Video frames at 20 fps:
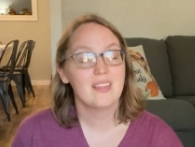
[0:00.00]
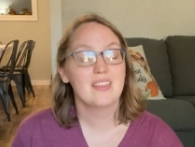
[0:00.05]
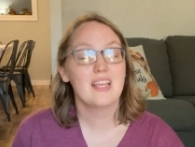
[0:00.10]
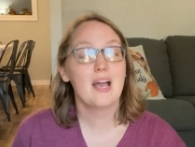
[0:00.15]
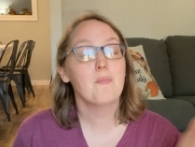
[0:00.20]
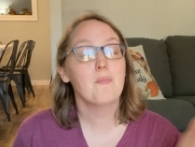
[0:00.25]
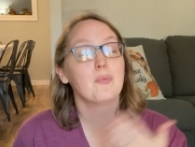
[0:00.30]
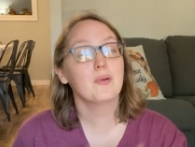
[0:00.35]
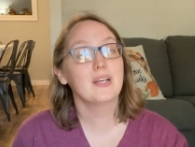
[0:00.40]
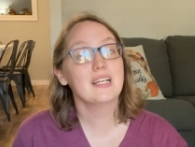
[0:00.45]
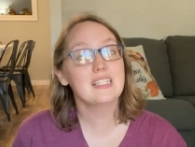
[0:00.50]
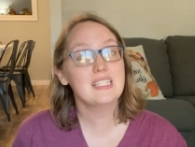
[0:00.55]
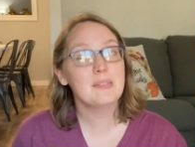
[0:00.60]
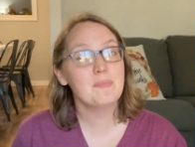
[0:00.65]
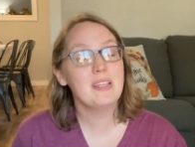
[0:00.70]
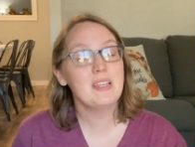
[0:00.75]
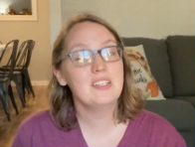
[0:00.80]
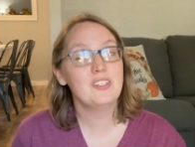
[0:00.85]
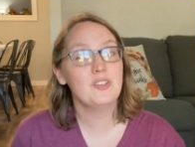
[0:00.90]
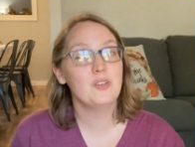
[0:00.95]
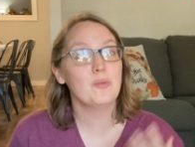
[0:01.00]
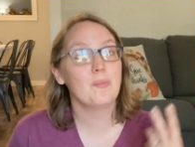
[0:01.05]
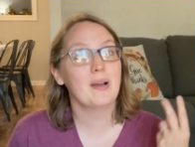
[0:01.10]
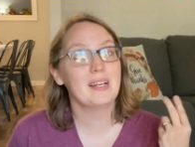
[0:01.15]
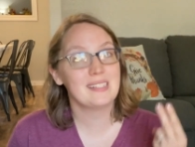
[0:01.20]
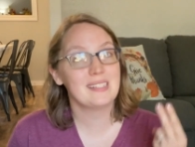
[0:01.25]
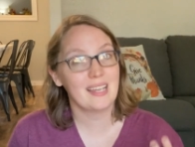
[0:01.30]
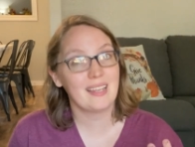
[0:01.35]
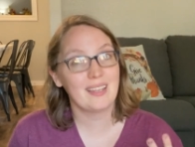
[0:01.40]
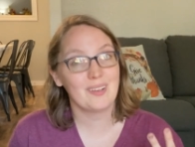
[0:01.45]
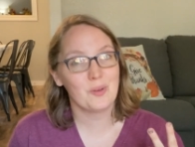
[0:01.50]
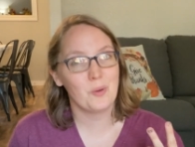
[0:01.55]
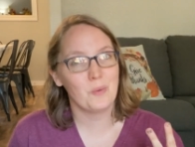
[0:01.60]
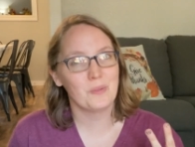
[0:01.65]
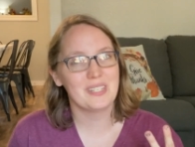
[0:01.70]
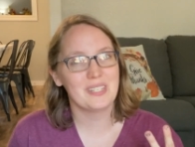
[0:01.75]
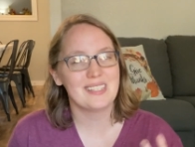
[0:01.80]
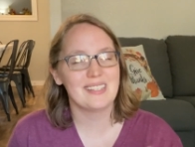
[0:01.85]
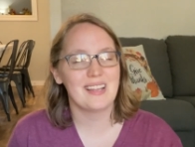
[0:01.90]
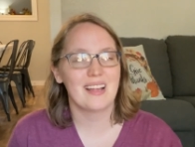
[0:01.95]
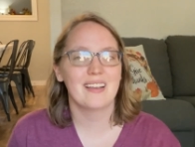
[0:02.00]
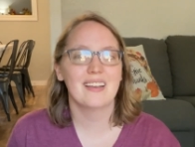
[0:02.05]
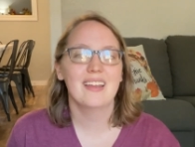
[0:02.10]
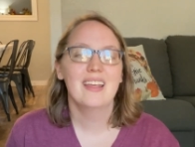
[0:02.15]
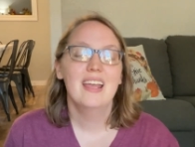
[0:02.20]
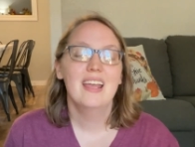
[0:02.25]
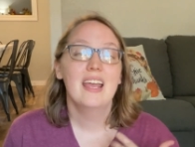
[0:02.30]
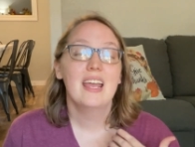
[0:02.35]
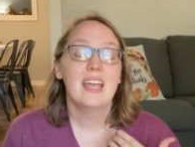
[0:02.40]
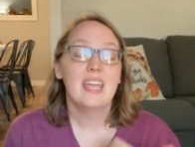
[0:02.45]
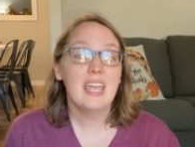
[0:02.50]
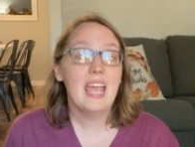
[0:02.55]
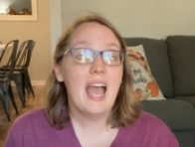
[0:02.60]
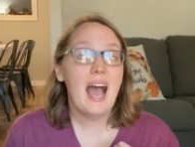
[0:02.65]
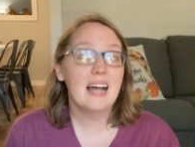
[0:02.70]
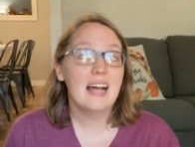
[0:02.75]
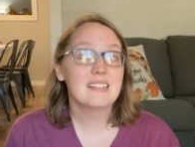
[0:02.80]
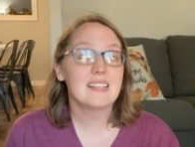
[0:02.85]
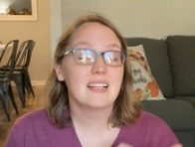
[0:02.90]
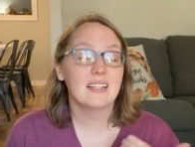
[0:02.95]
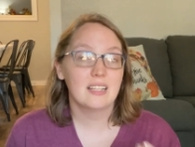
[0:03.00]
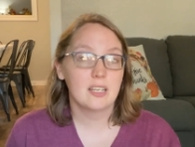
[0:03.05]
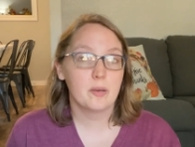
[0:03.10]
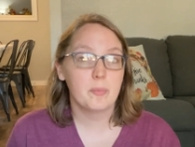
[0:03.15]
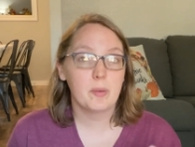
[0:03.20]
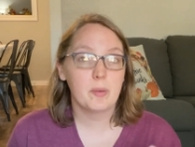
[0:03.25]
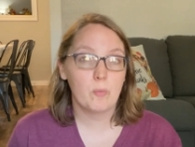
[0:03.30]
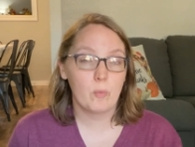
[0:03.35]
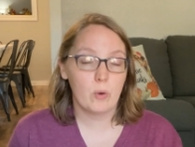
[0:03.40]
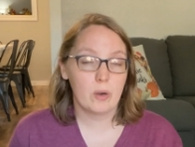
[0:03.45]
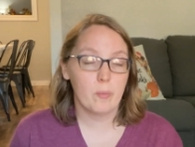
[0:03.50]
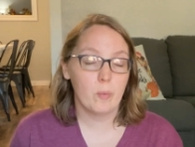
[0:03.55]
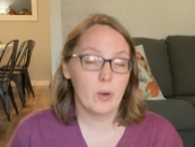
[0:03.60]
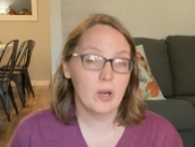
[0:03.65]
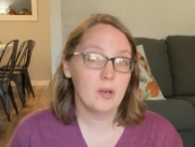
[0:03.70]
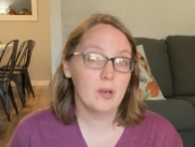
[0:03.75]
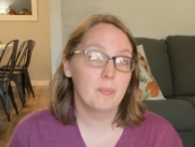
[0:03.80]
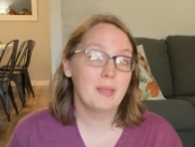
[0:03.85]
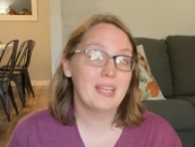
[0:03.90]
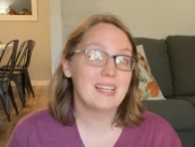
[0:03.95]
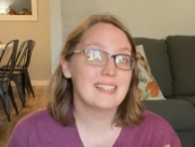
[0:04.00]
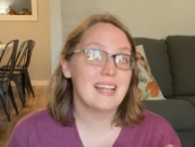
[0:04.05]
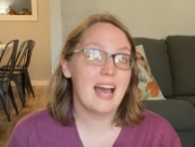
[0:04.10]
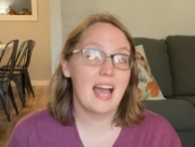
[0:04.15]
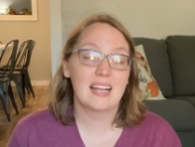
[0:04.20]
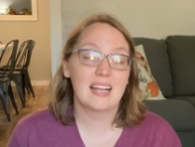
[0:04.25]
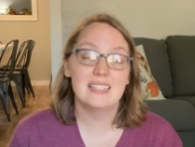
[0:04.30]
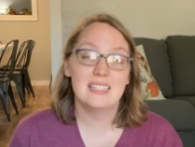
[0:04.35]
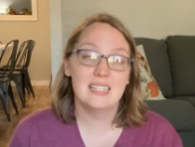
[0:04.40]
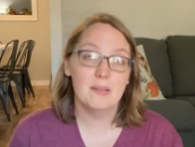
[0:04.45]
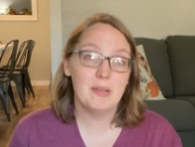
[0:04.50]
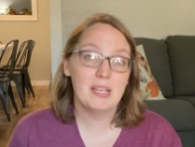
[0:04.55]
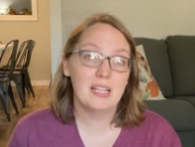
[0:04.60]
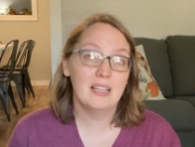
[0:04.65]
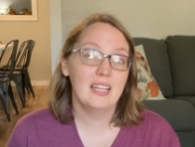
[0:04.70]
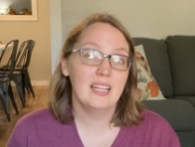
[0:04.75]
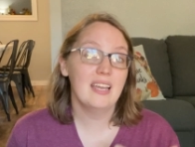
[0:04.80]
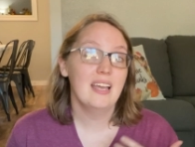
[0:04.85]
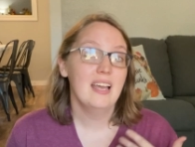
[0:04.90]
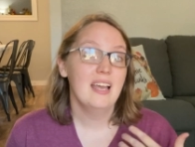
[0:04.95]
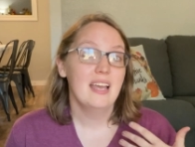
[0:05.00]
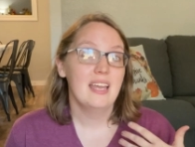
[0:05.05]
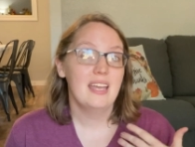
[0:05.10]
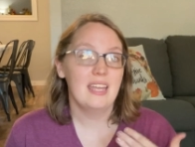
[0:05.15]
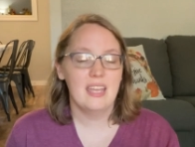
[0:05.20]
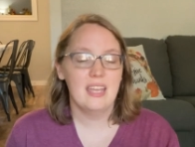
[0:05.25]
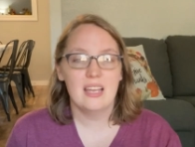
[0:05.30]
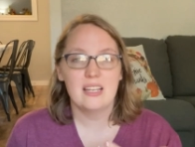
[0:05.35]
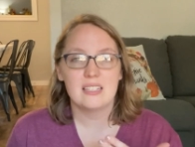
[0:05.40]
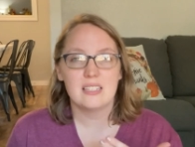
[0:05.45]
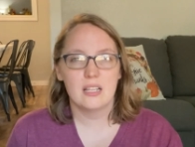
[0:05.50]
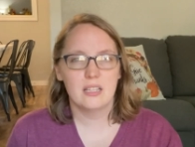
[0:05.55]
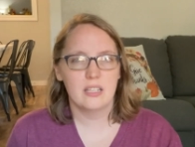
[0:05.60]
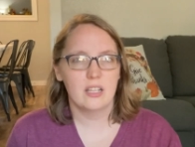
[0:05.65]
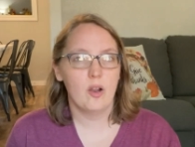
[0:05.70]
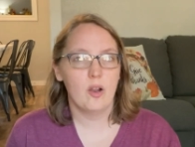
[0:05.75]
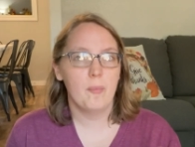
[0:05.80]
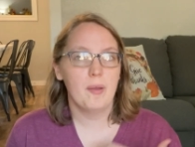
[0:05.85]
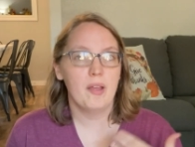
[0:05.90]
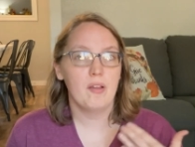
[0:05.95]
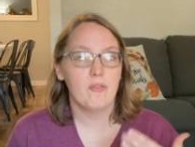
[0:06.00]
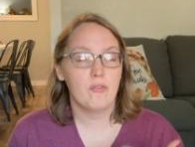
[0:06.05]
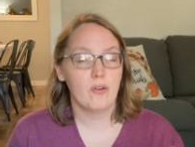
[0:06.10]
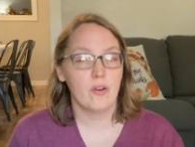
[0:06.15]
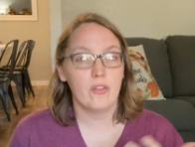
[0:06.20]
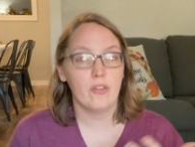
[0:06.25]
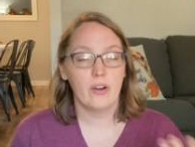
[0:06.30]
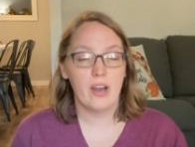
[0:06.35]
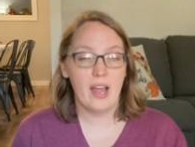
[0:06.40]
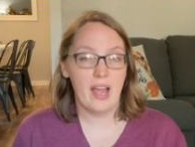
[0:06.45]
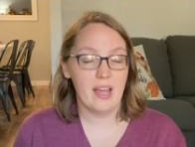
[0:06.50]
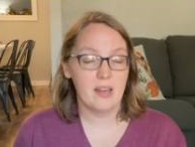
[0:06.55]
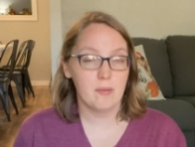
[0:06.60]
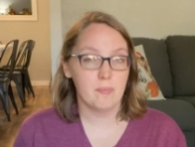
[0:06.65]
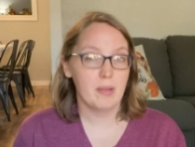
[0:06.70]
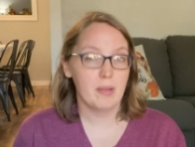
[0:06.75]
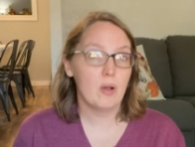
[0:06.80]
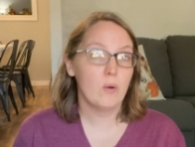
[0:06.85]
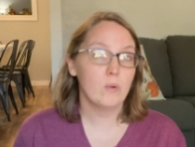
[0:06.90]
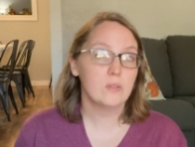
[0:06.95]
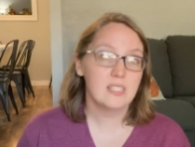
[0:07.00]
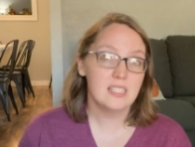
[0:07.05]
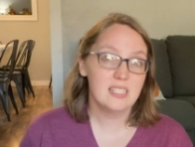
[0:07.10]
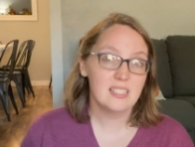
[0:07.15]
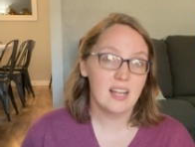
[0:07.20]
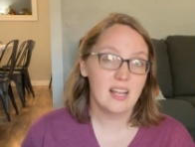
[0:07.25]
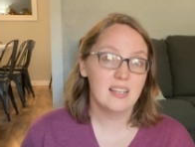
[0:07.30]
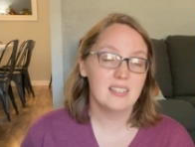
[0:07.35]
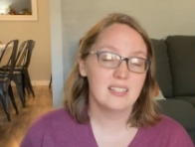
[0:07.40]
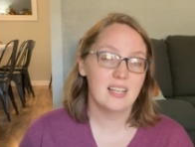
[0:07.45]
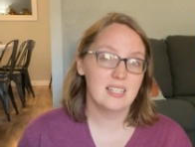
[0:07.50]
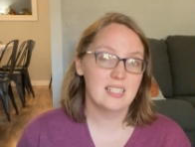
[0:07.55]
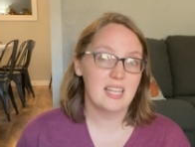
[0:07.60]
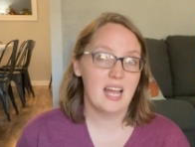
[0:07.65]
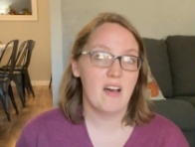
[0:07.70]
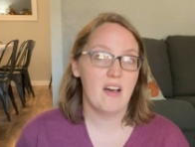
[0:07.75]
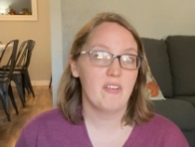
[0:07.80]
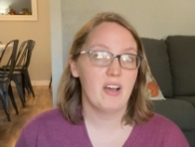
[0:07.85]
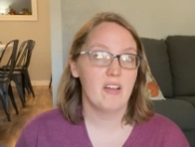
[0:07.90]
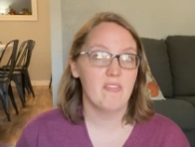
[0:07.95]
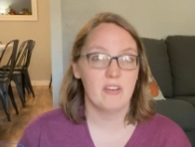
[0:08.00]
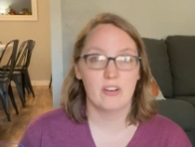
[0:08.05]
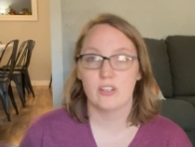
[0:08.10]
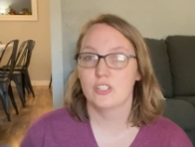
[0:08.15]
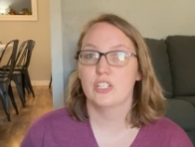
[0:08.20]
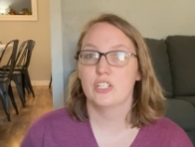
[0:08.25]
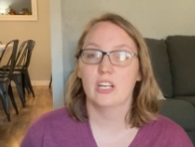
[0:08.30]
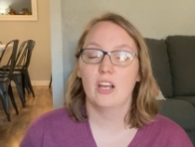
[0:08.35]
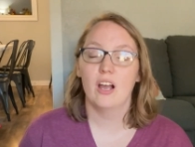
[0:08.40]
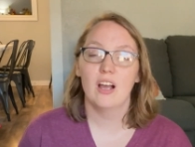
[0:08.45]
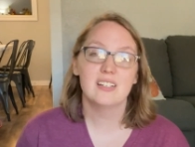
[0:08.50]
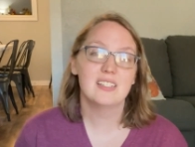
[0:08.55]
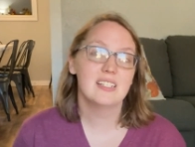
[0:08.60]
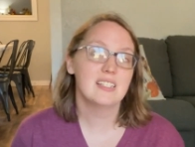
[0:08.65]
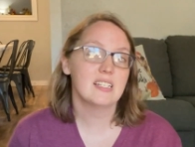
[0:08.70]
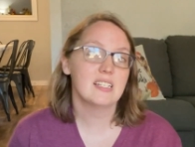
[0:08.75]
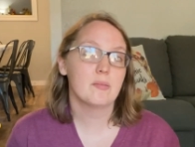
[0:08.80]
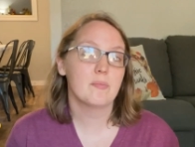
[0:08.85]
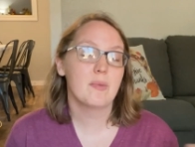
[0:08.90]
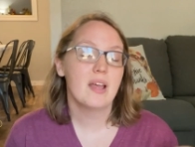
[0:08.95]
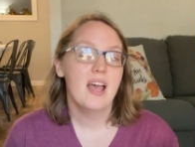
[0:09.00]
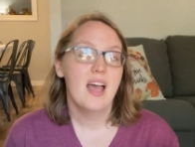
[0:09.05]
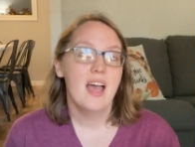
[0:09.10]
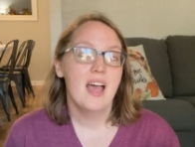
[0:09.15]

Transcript: That brings me to my second oldest son. He has a little bit more work because academically, he is a little bit further ahead. My oldest son does have high functioning autism